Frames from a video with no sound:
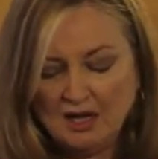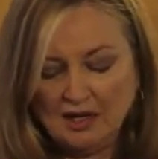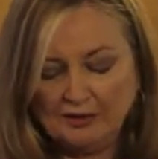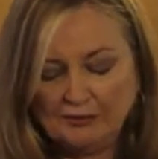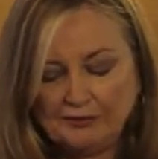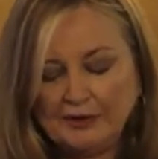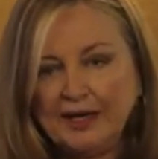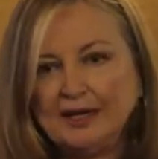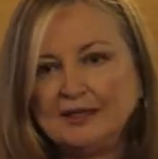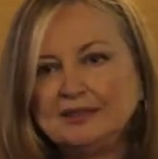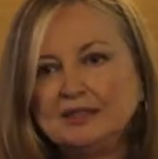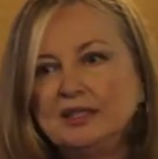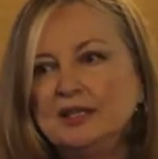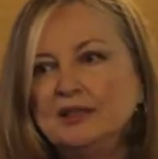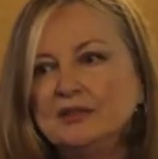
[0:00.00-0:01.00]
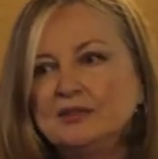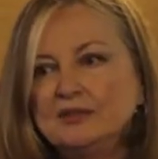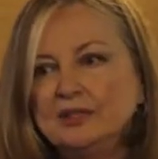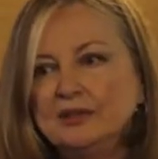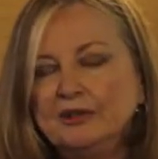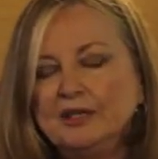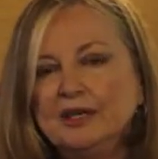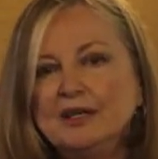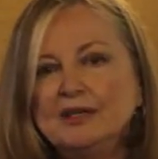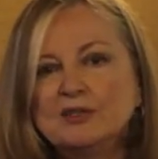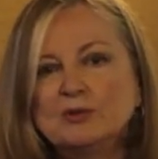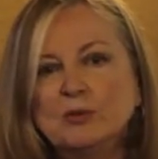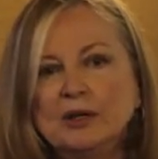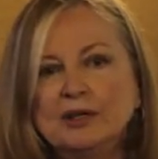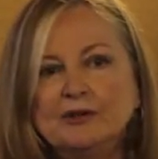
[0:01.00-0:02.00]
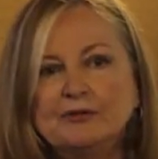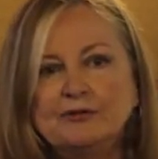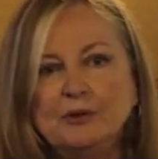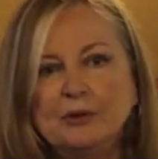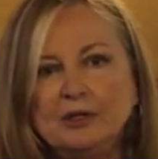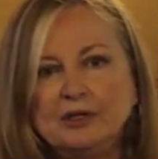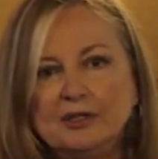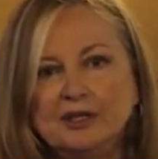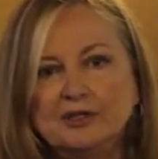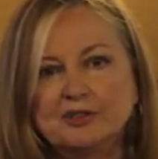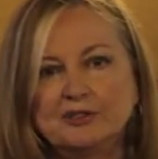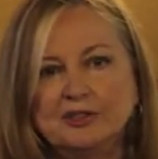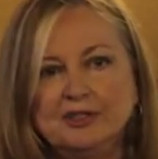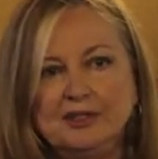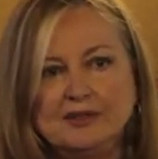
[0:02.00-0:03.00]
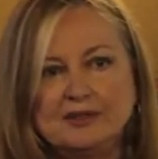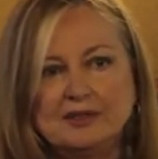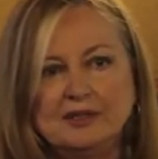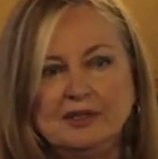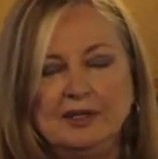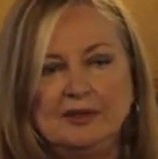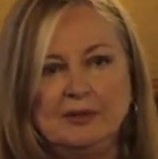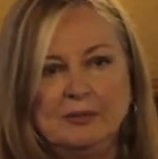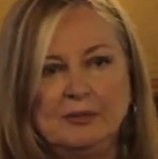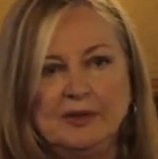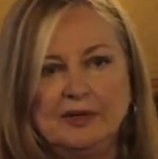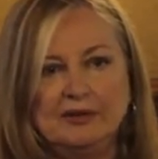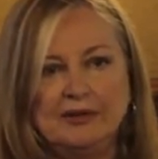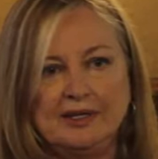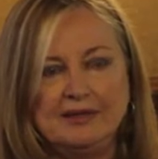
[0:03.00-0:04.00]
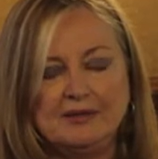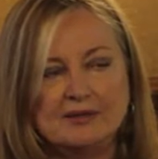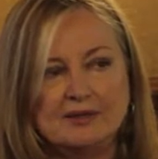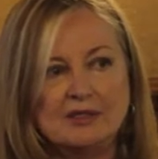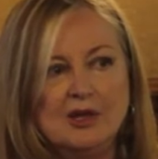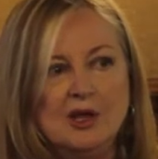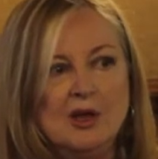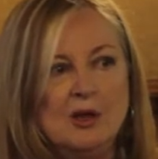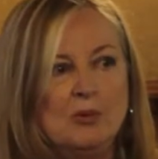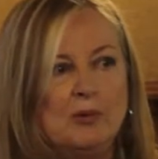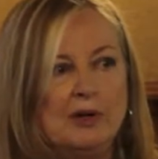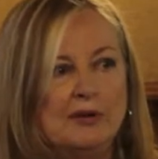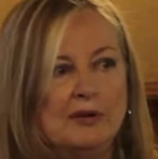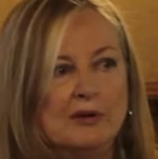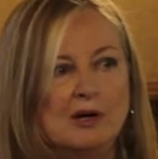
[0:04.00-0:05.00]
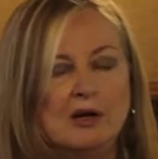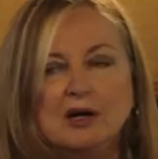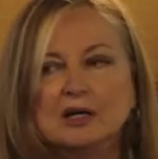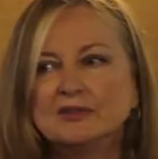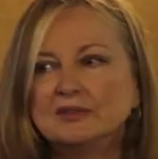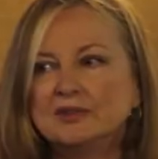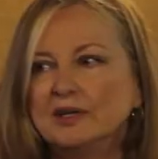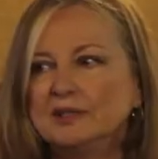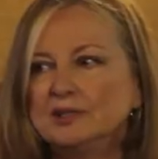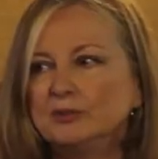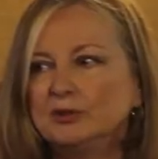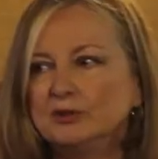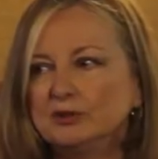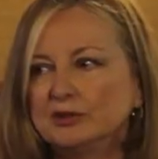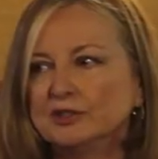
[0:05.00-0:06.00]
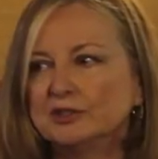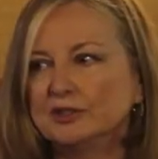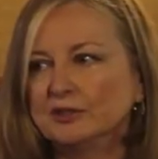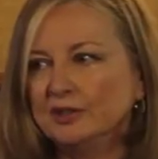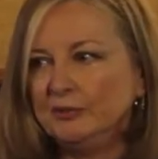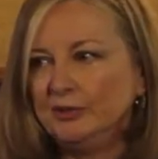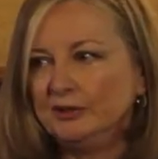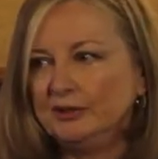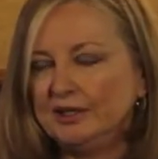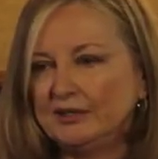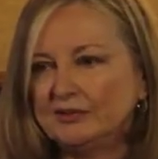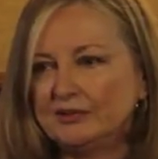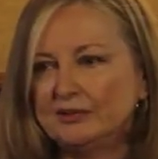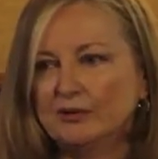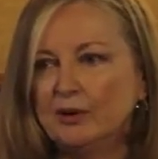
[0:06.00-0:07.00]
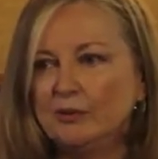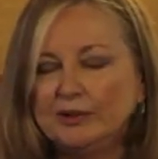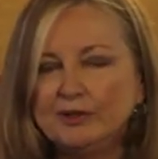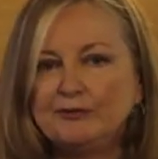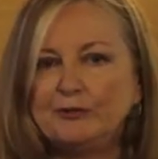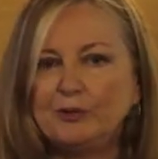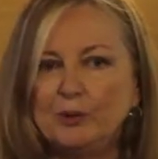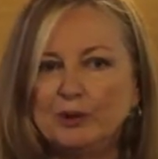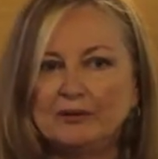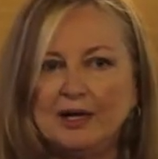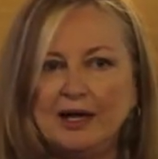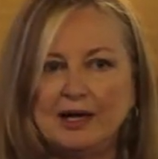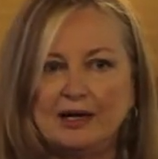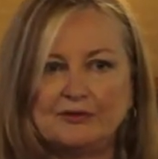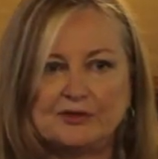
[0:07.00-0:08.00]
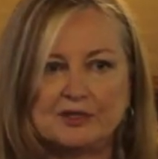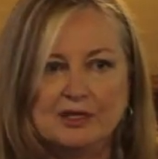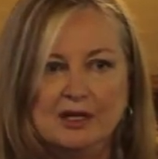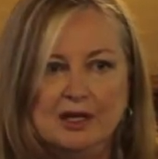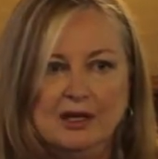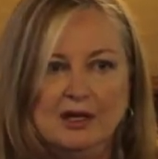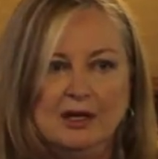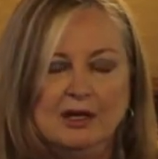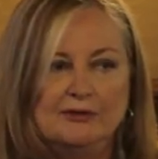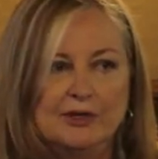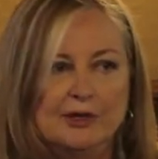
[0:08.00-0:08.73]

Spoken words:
In fact, Syria is one of four countries in the Middle East where there are sizable Christian communities. There are only four left of